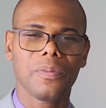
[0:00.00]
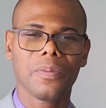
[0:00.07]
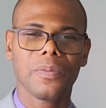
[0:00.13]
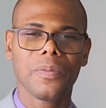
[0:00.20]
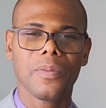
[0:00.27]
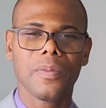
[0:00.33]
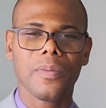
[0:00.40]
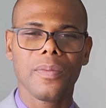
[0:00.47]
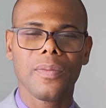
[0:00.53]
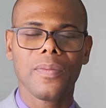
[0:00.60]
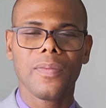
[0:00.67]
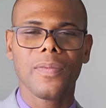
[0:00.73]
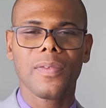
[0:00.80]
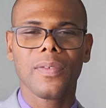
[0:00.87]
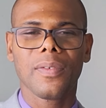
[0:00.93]

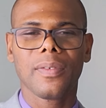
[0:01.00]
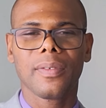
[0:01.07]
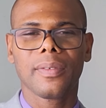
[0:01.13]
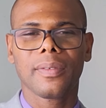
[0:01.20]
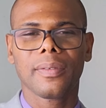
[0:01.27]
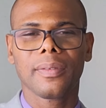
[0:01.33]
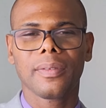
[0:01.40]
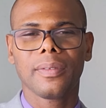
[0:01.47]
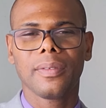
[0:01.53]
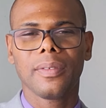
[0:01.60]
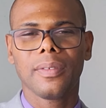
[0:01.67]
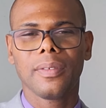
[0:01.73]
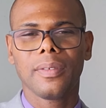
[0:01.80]
(silence)